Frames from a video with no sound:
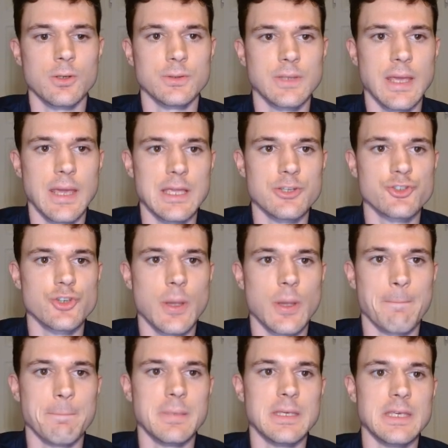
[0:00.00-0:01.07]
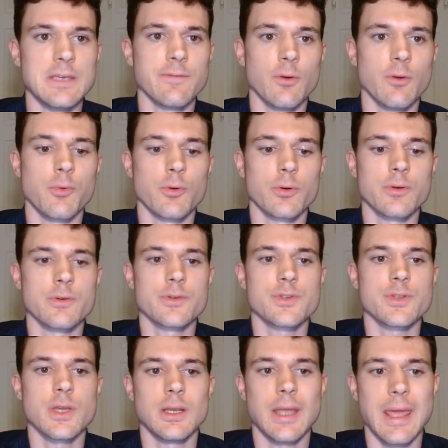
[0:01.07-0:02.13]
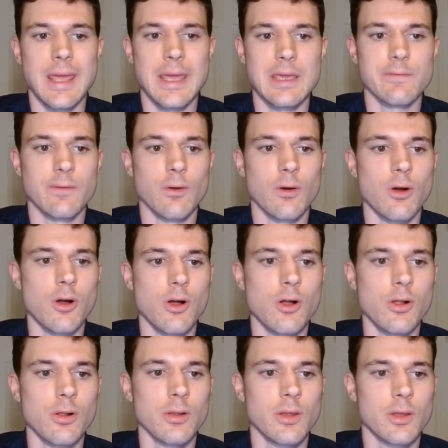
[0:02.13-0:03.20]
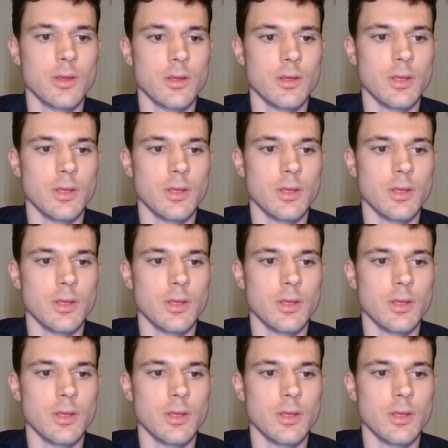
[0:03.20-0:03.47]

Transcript: Alt-HB for borders and A for all.